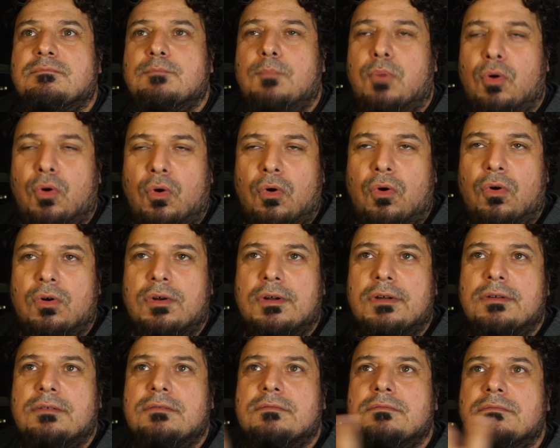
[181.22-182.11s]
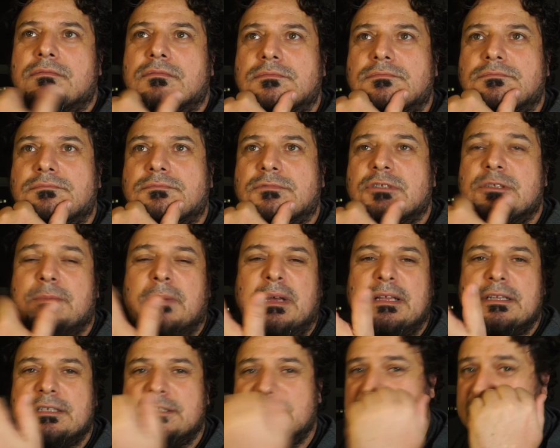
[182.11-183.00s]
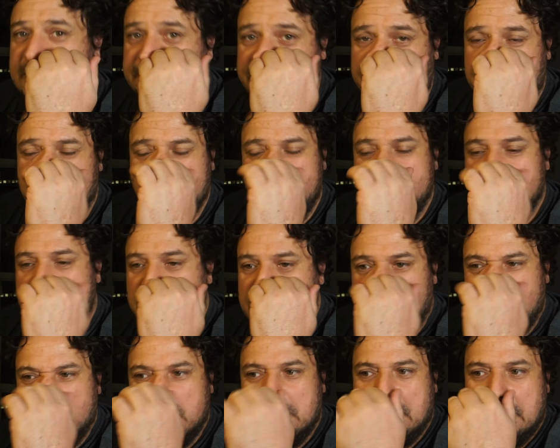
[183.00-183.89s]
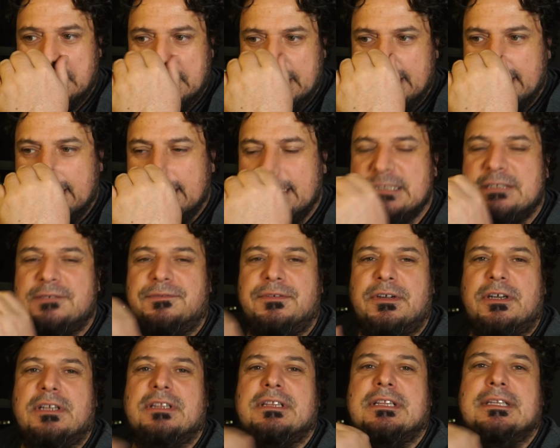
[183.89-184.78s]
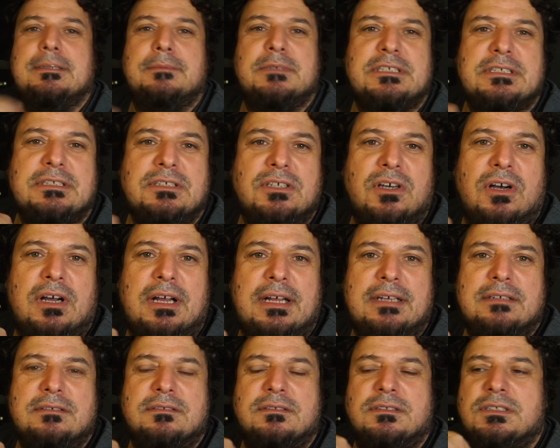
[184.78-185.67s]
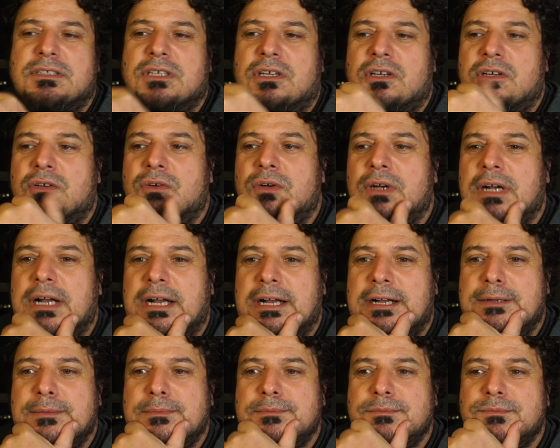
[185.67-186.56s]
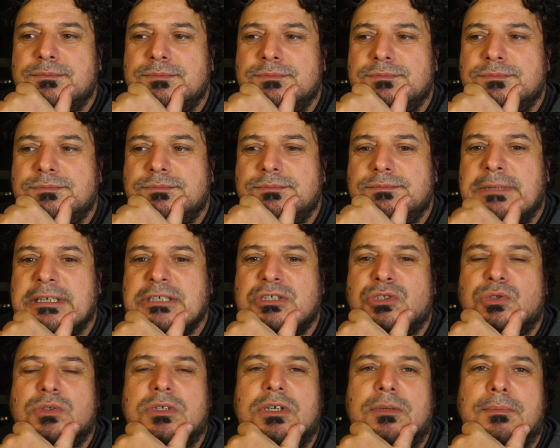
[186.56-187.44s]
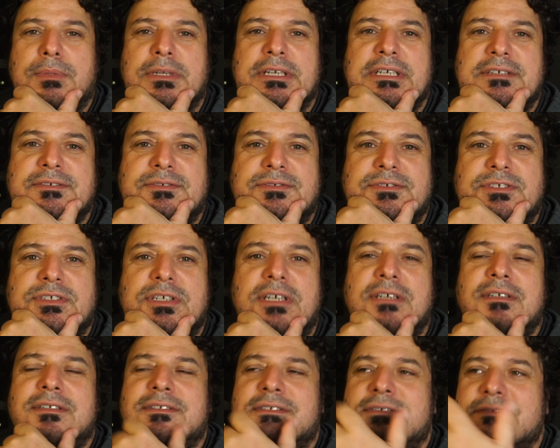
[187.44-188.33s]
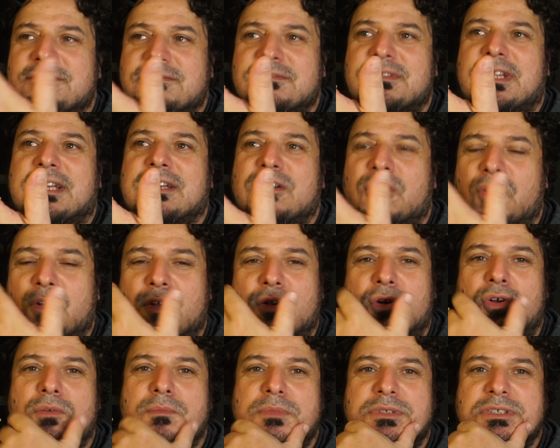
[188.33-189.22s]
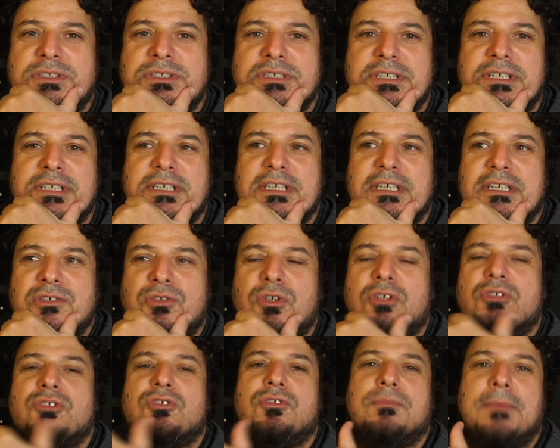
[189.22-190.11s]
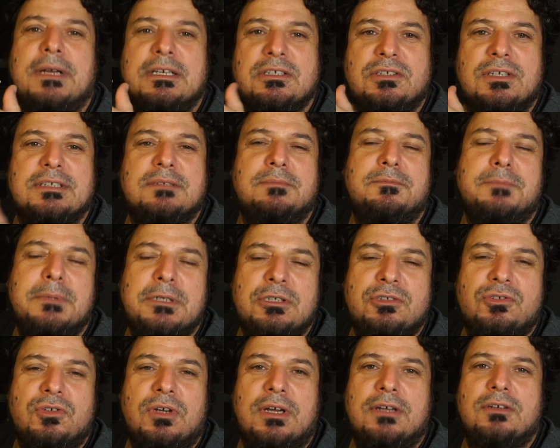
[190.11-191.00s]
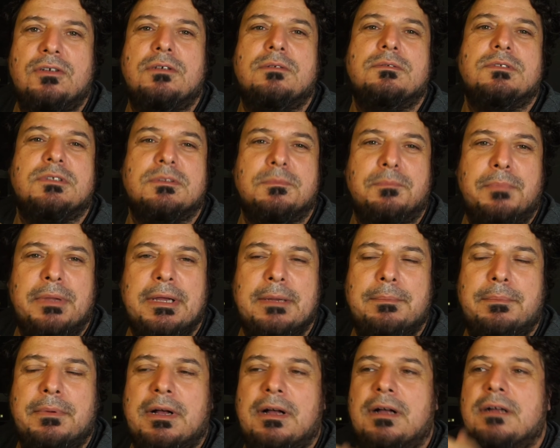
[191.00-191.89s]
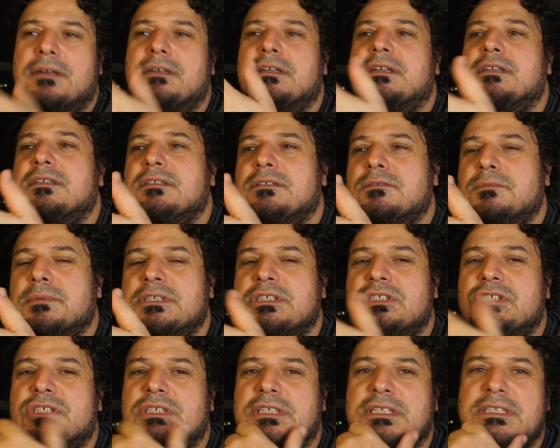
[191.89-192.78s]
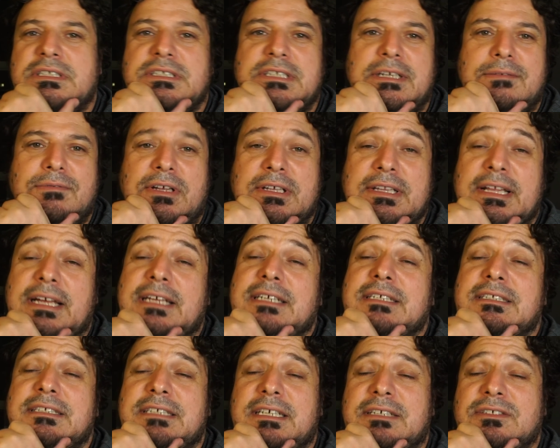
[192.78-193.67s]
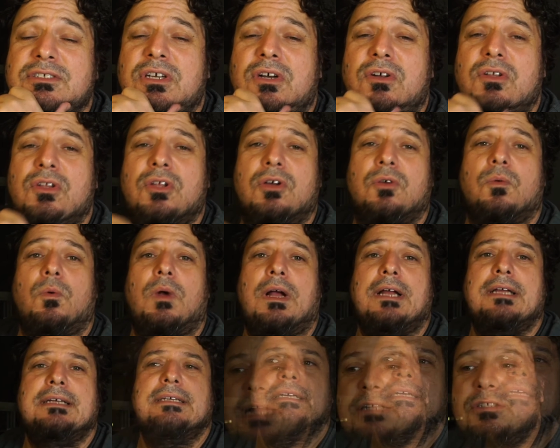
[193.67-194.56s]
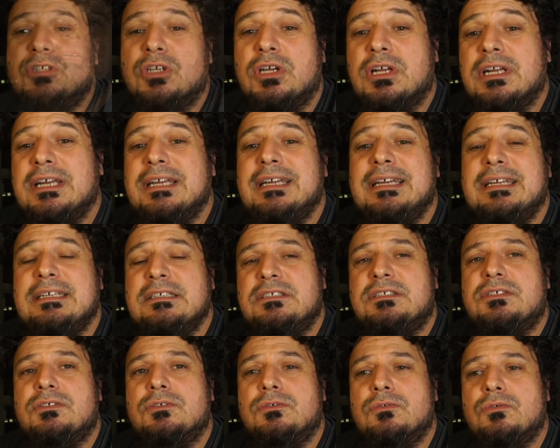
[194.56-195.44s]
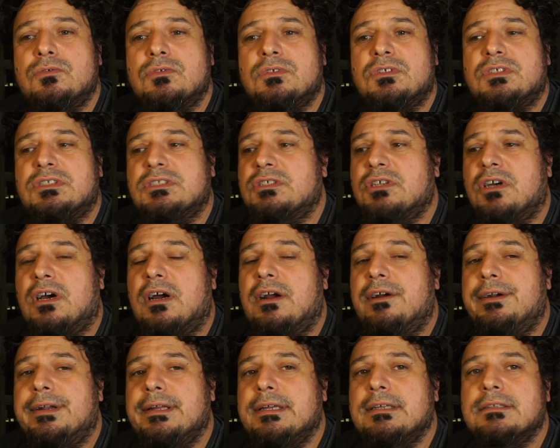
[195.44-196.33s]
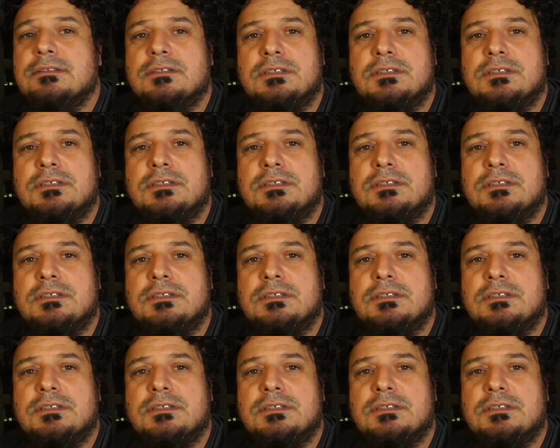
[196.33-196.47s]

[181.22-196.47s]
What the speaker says: pork, some other seafood. It's a very limiting diet. So make sure you got plenty of like herbs, not too much, like a bit of dry herbs, some pepper, a little bit of chili, stuff like that. It does go a long way, and you're going to eat to satiety.